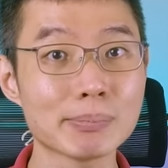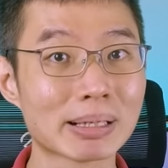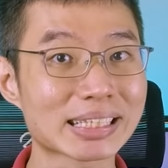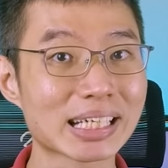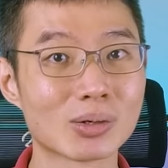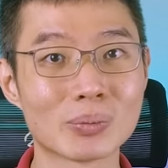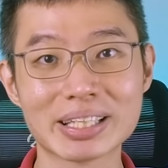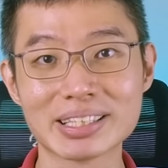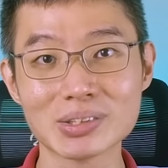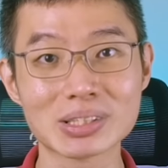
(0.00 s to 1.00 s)
it might scare
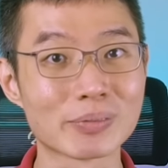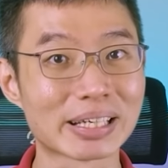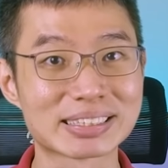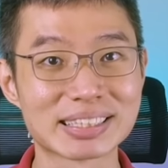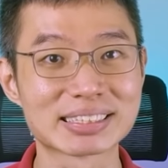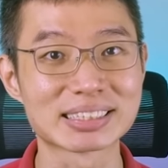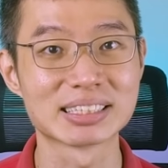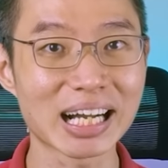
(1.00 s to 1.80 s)
away new investors.